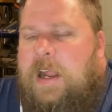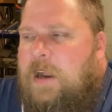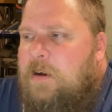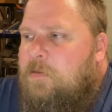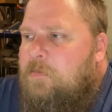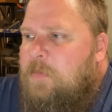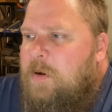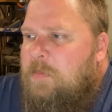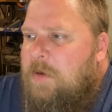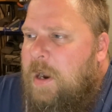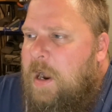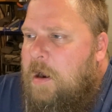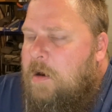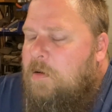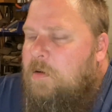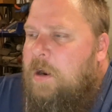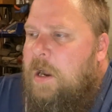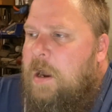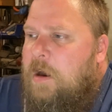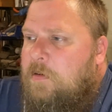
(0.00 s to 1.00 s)
I don't remember
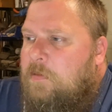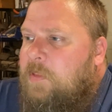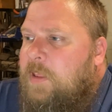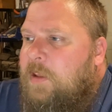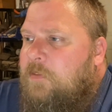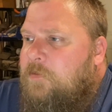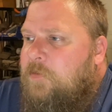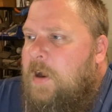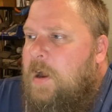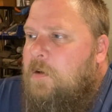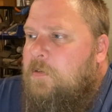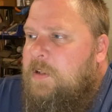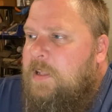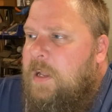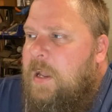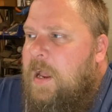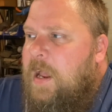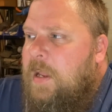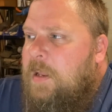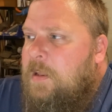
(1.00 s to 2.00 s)
how they found the
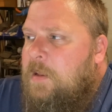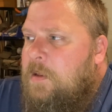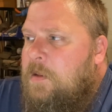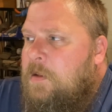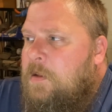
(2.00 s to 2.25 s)
guy.